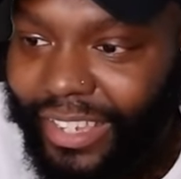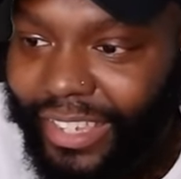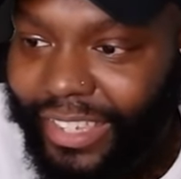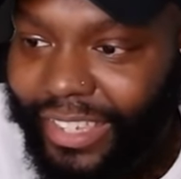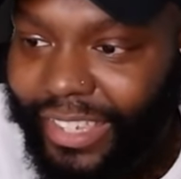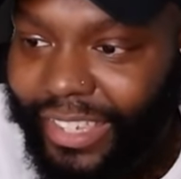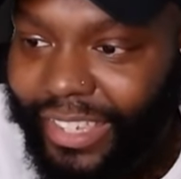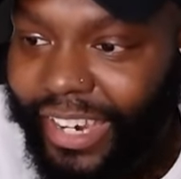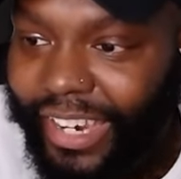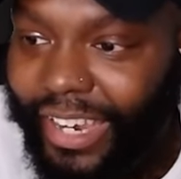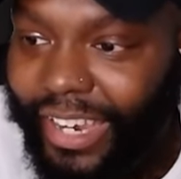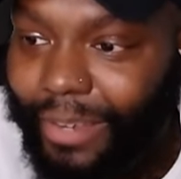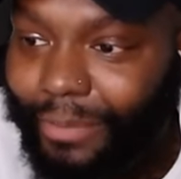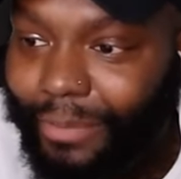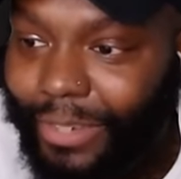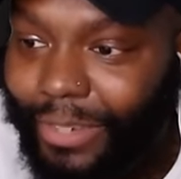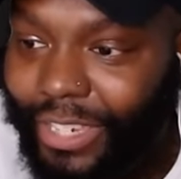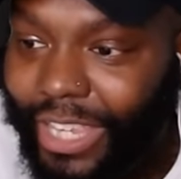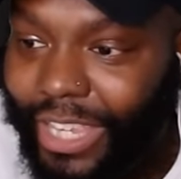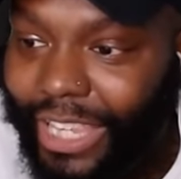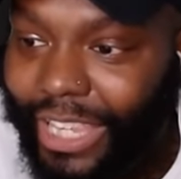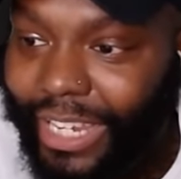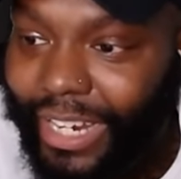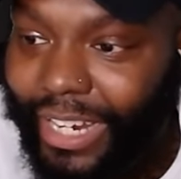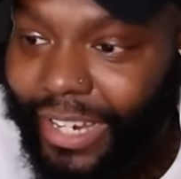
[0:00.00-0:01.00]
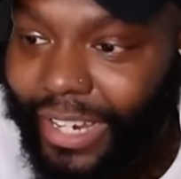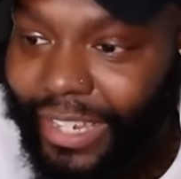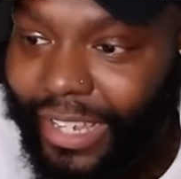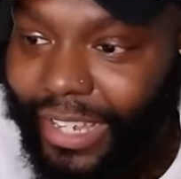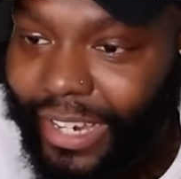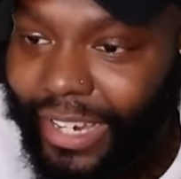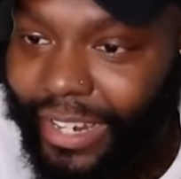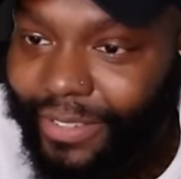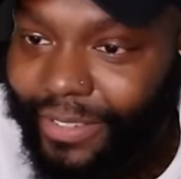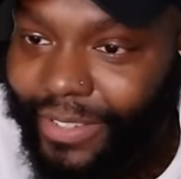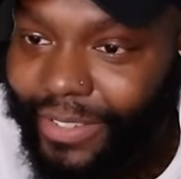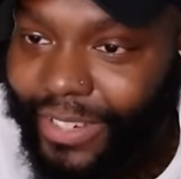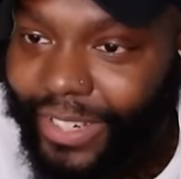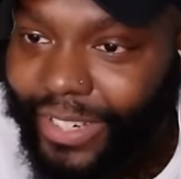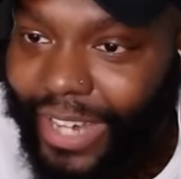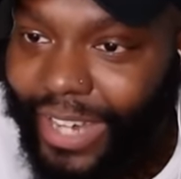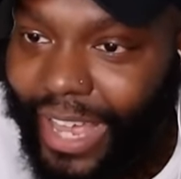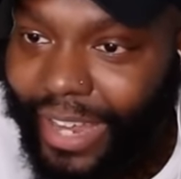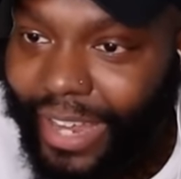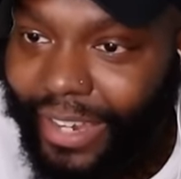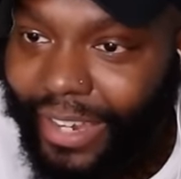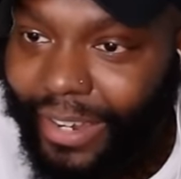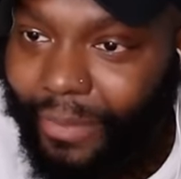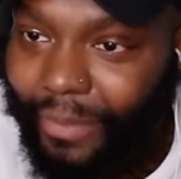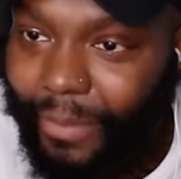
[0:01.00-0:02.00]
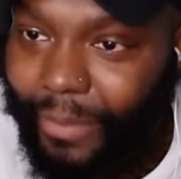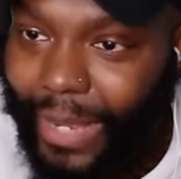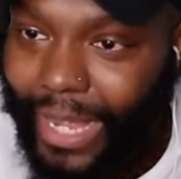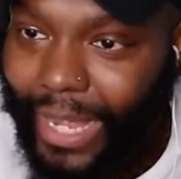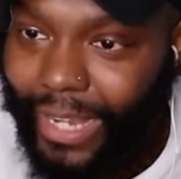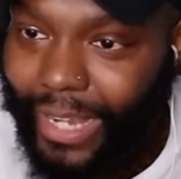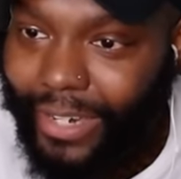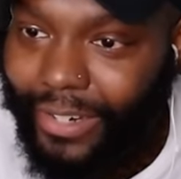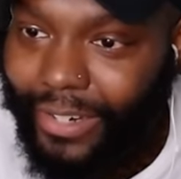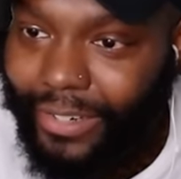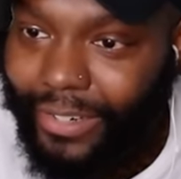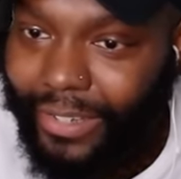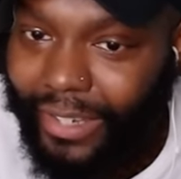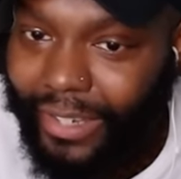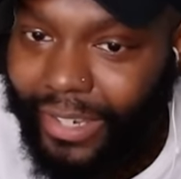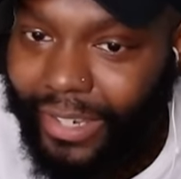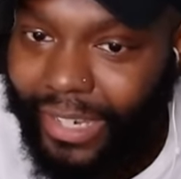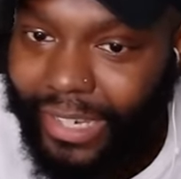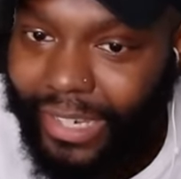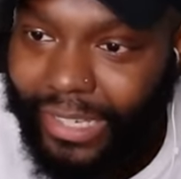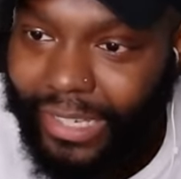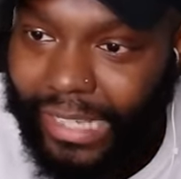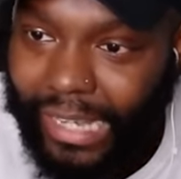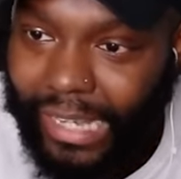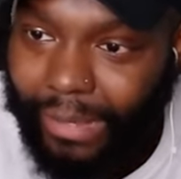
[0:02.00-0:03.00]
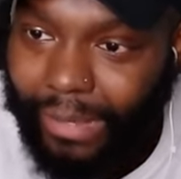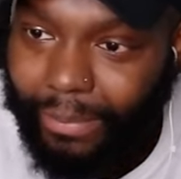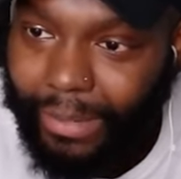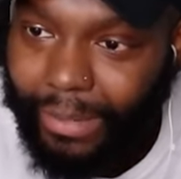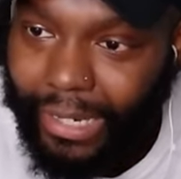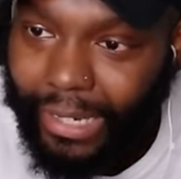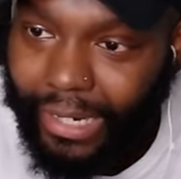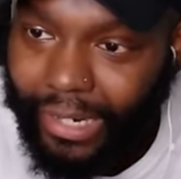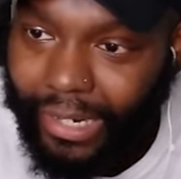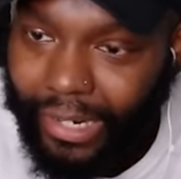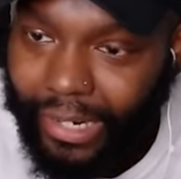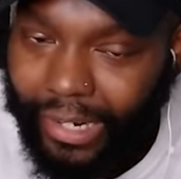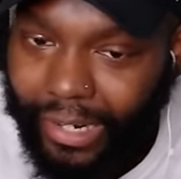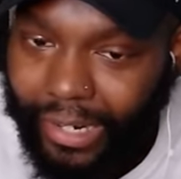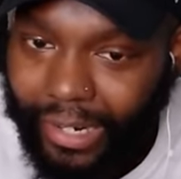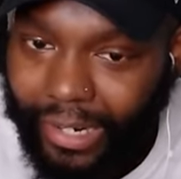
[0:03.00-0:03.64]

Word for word: D Ms leaked that he was chatting to minors and he's up here?